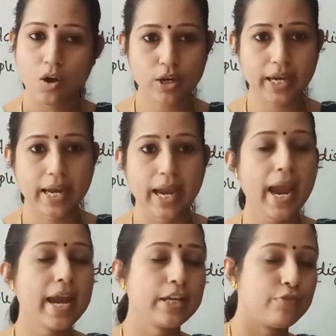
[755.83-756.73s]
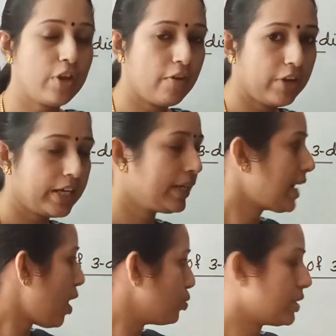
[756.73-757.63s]
Okay, and if you have any
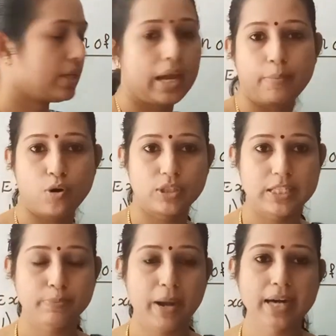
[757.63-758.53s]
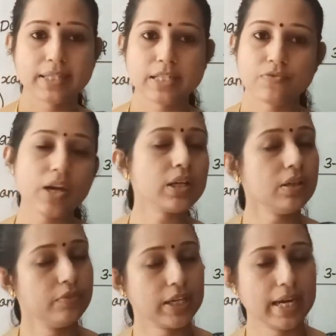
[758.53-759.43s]
doubt about this practice work,
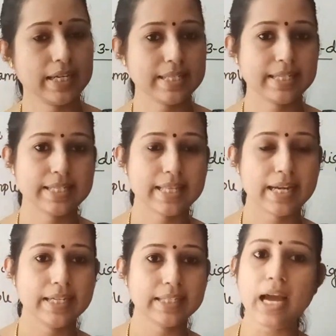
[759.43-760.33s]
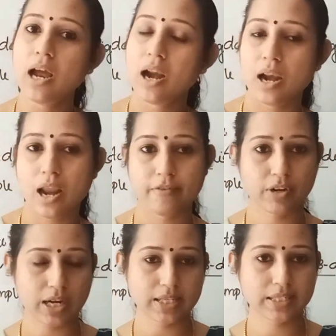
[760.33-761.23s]
you can discuss that in the
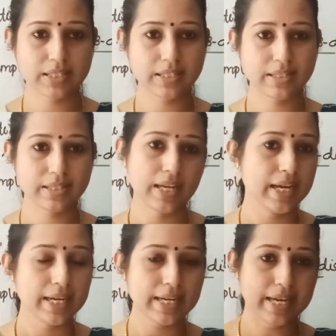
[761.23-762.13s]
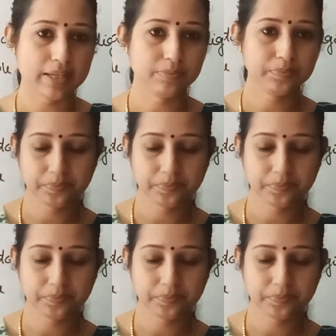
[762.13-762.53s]
live class. Clear?